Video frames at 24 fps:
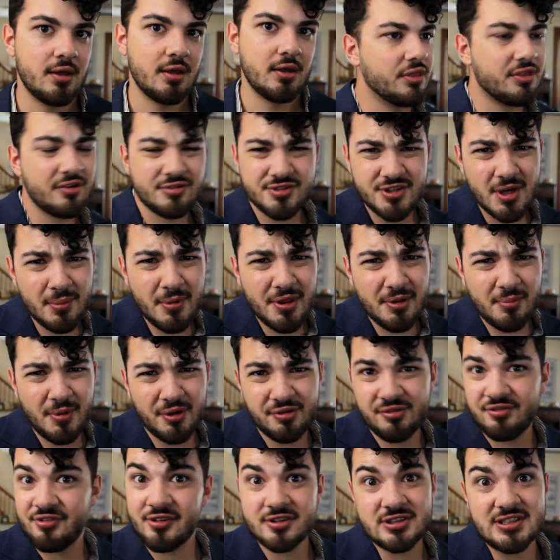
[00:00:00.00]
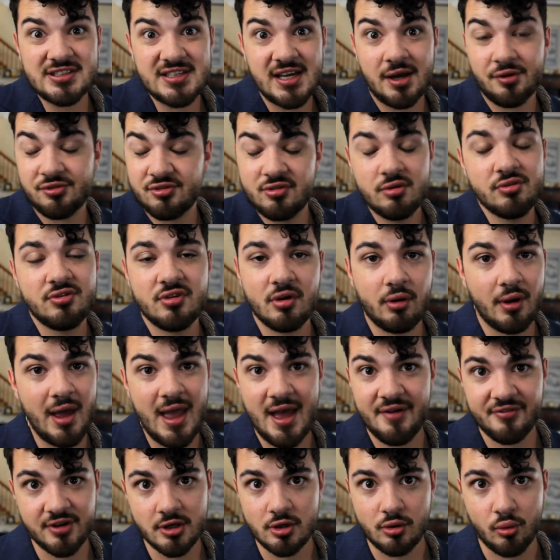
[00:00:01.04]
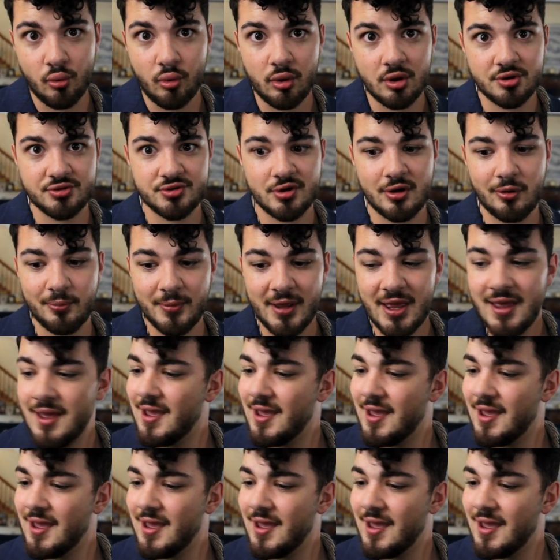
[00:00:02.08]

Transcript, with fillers: They're some of the most versatile suits you'll have in your wardrobe.